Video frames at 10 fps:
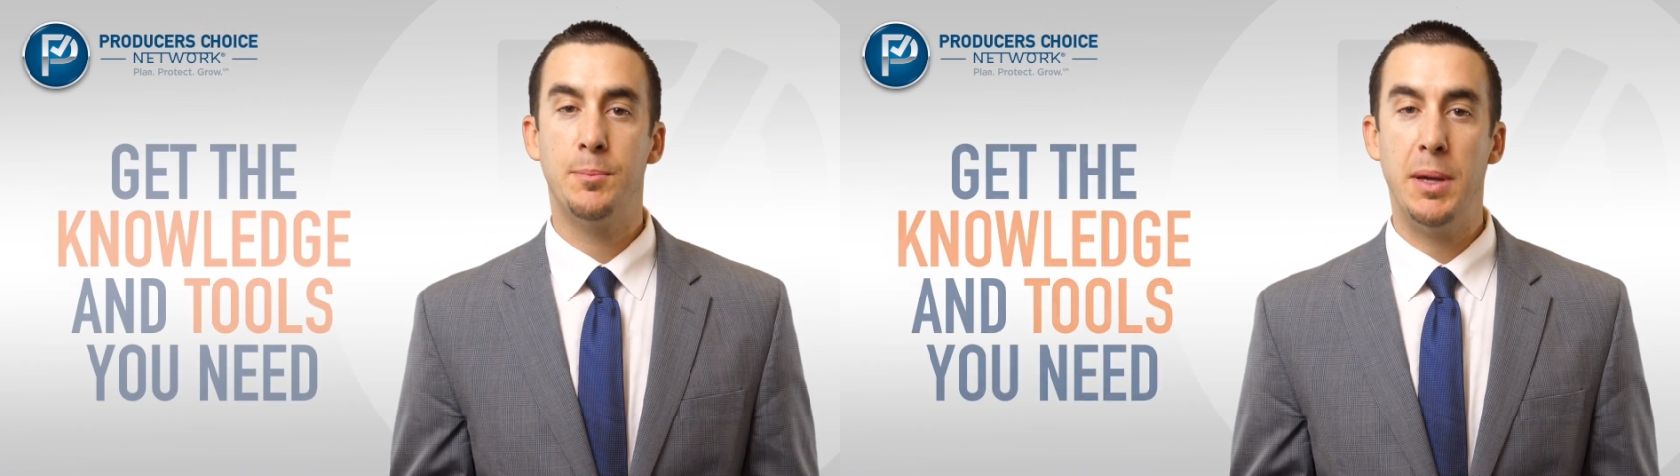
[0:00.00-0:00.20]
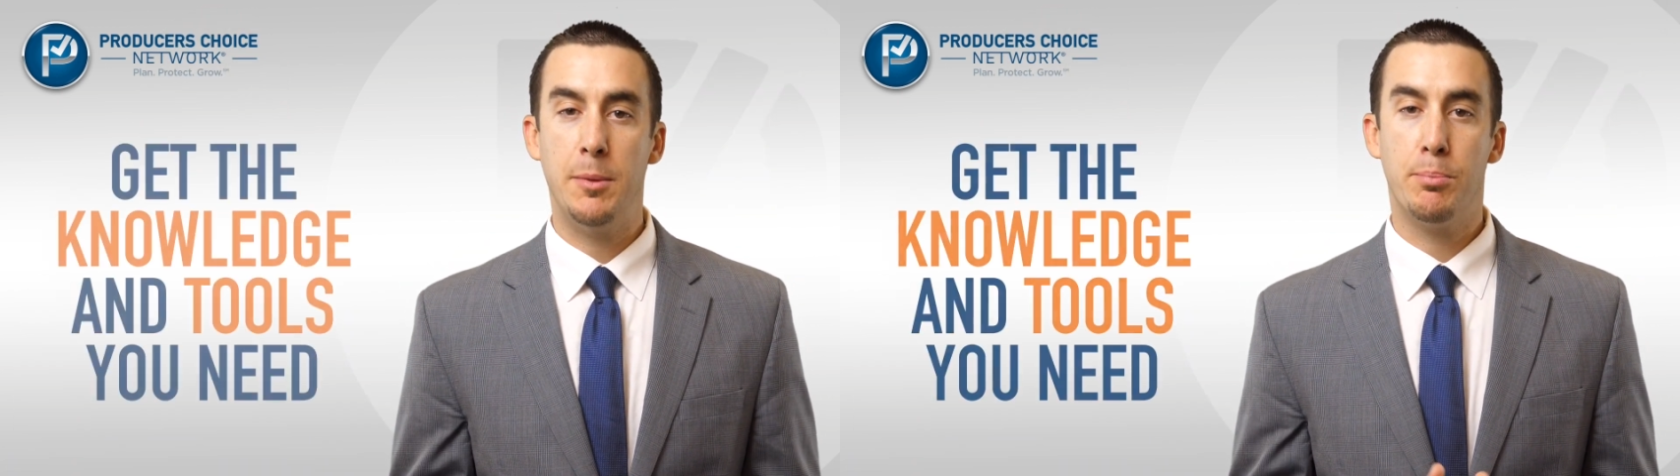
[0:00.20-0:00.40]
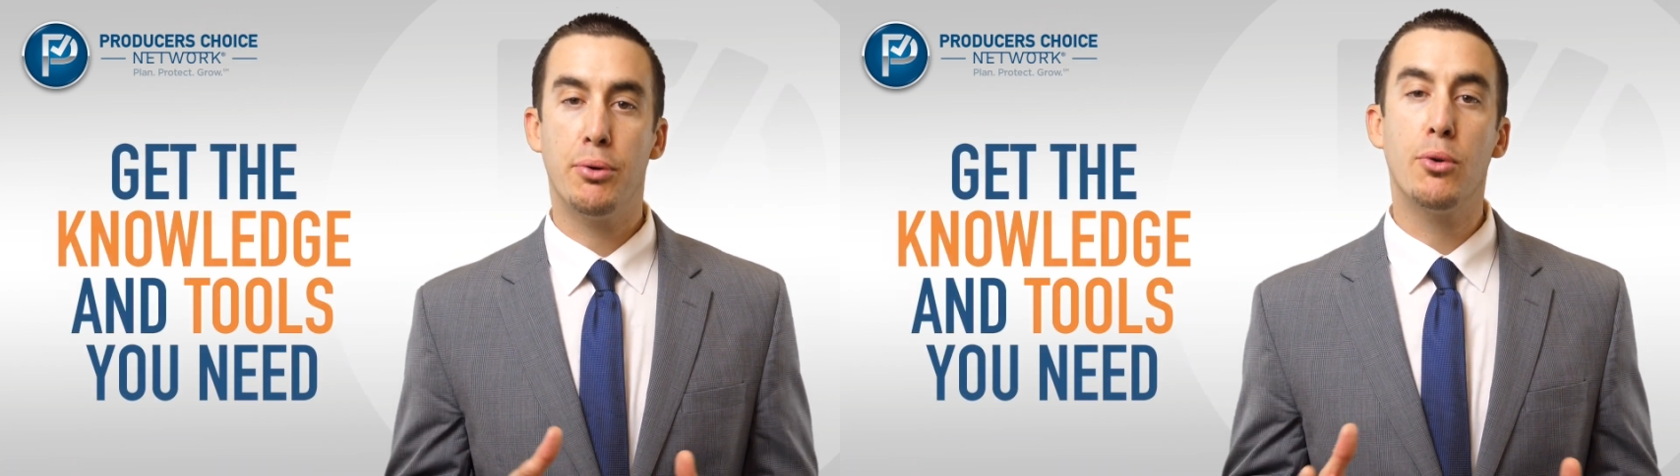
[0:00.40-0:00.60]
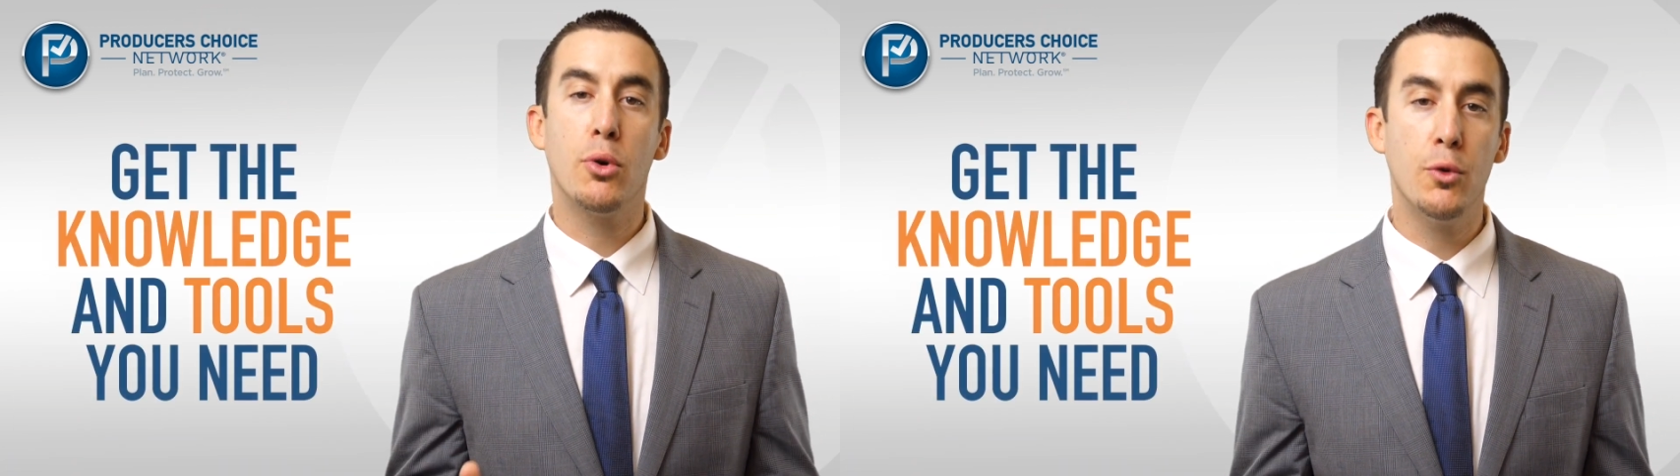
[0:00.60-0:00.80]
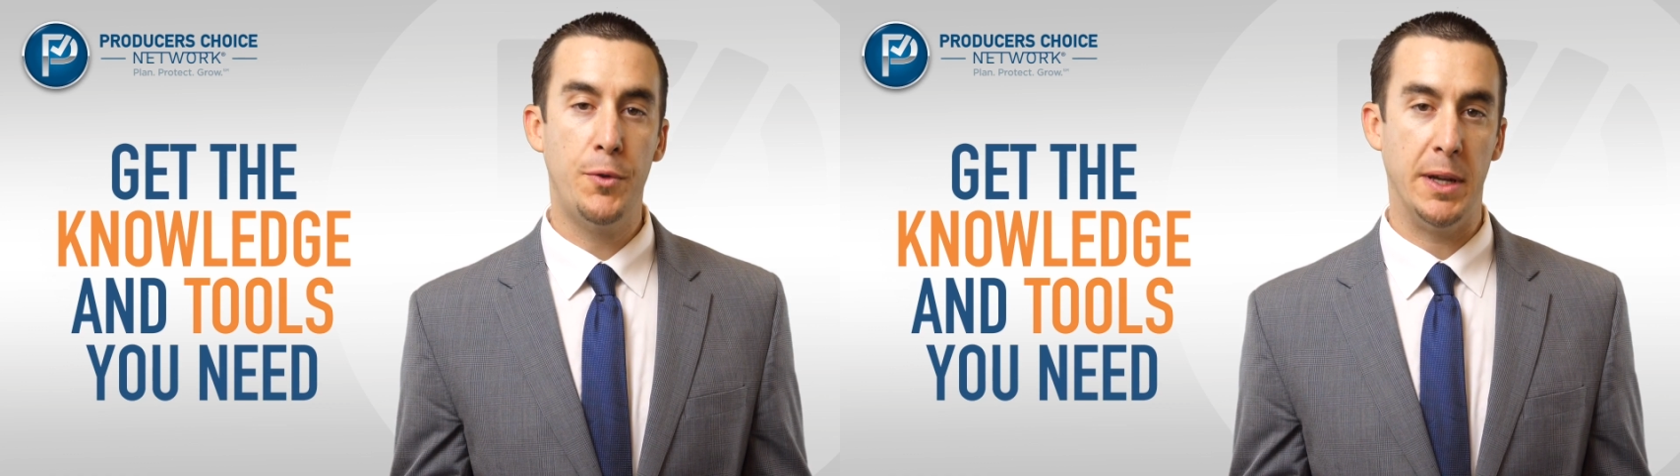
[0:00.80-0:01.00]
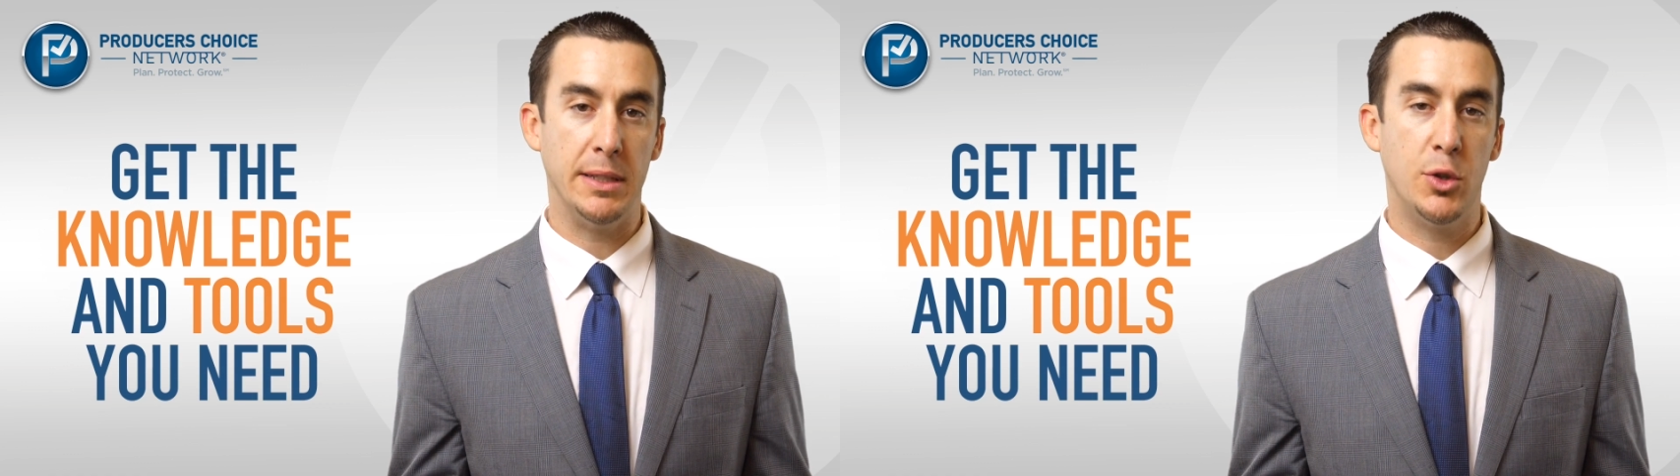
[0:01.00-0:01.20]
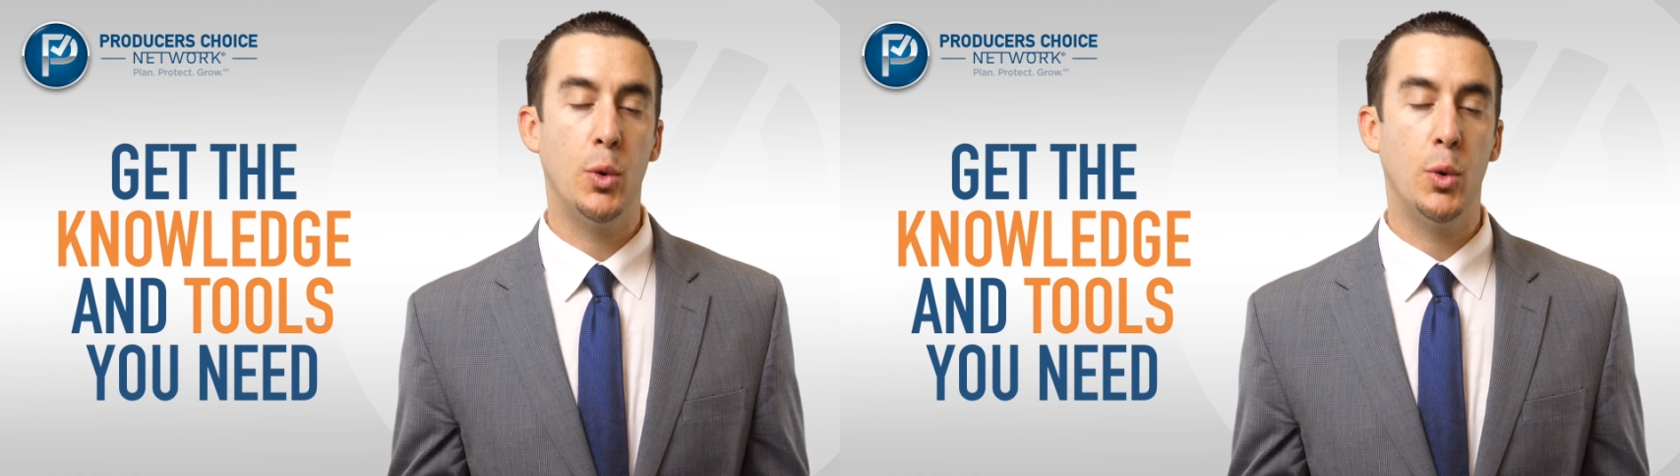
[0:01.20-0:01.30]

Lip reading: been proven